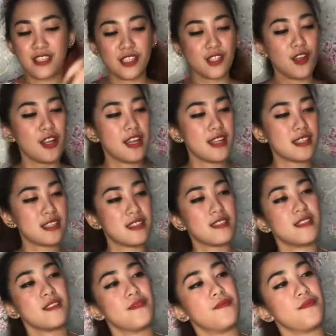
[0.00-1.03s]
So
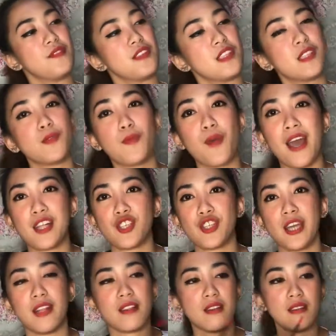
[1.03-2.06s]
let's swatch
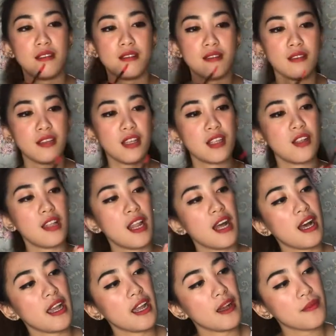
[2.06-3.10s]
it. Dito na
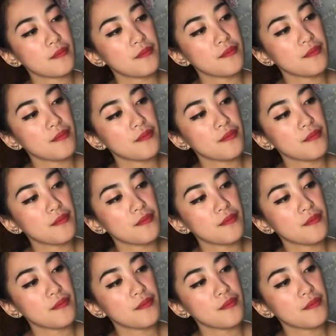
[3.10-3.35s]
lang kaya.